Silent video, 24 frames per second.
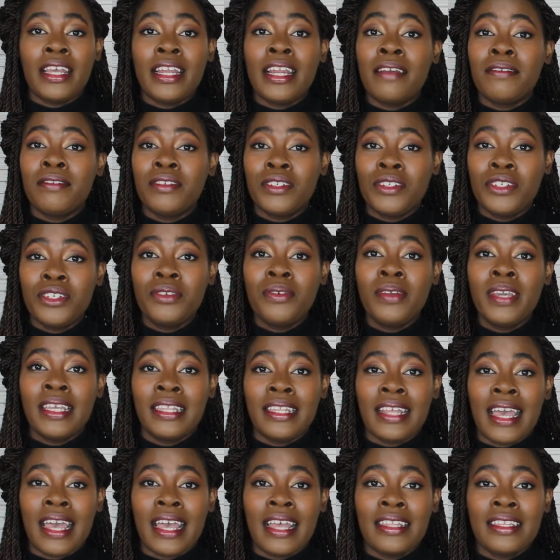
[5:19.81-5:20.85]
And after doing
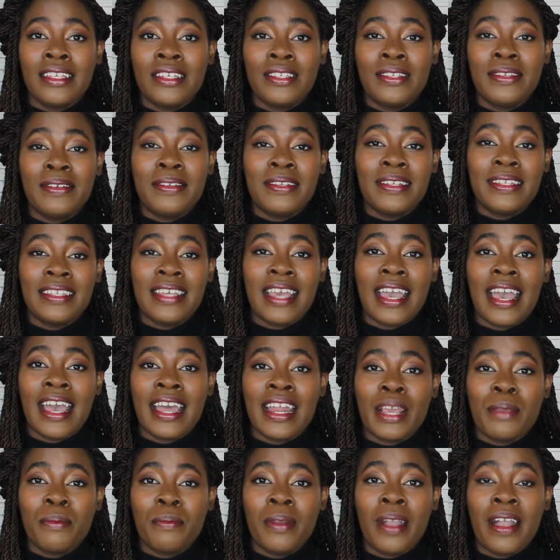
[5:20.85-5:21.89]
that, the students
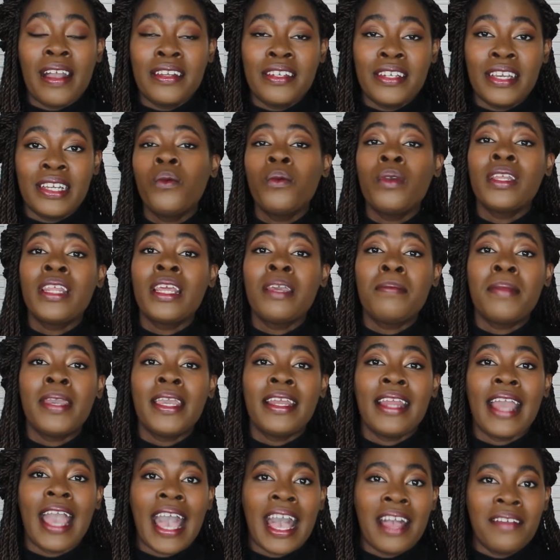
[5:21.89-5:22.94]
had a project where they
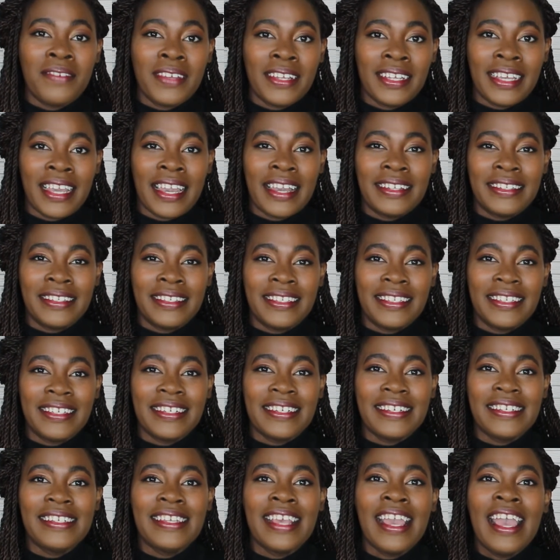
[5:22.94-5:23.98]
made advent
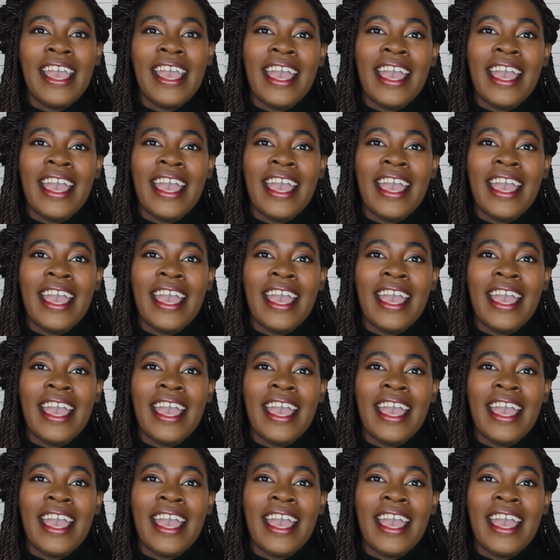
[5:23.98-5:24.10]
calendars.